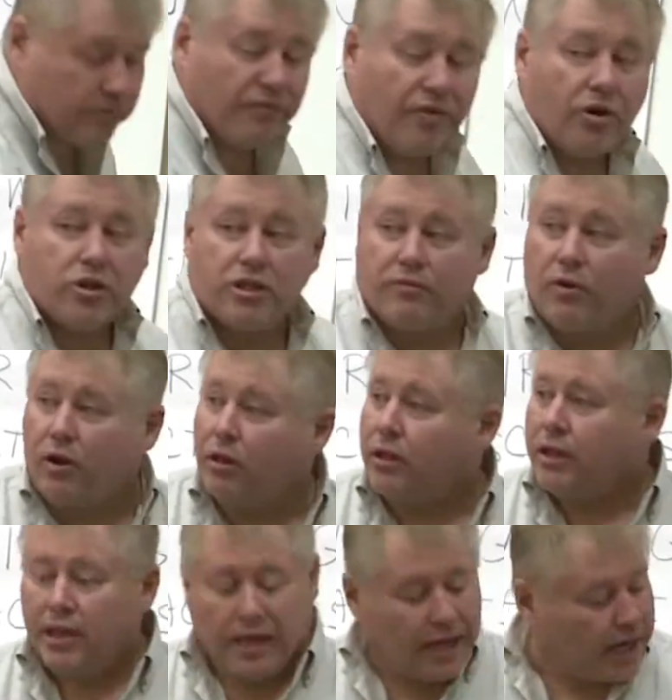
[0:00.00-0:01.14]
first of all,
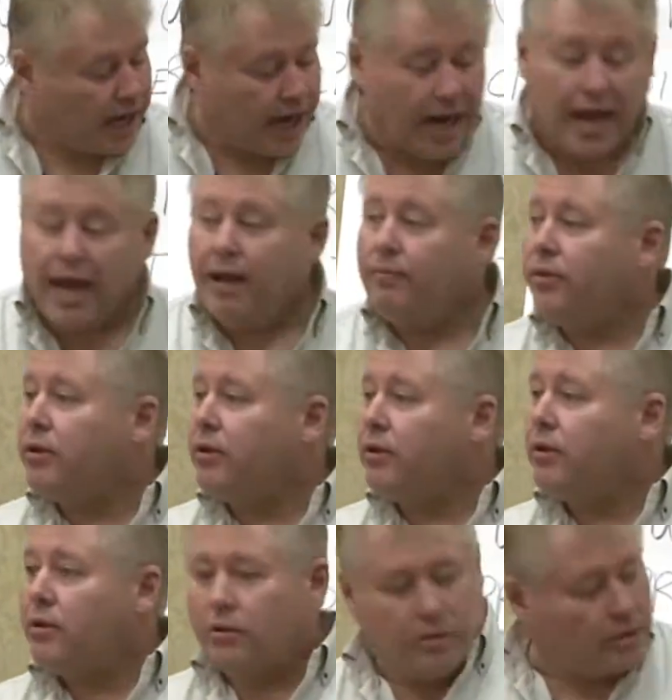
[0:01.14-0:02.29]
and
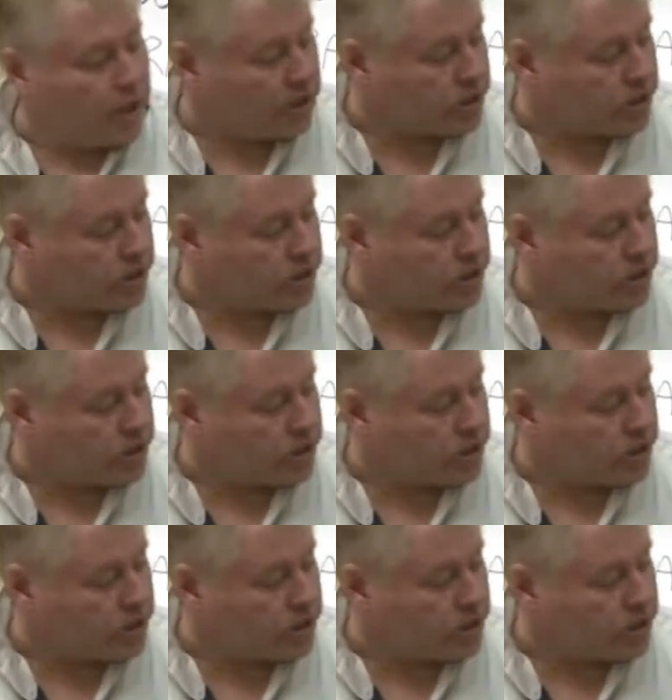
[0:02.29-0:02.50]
it's a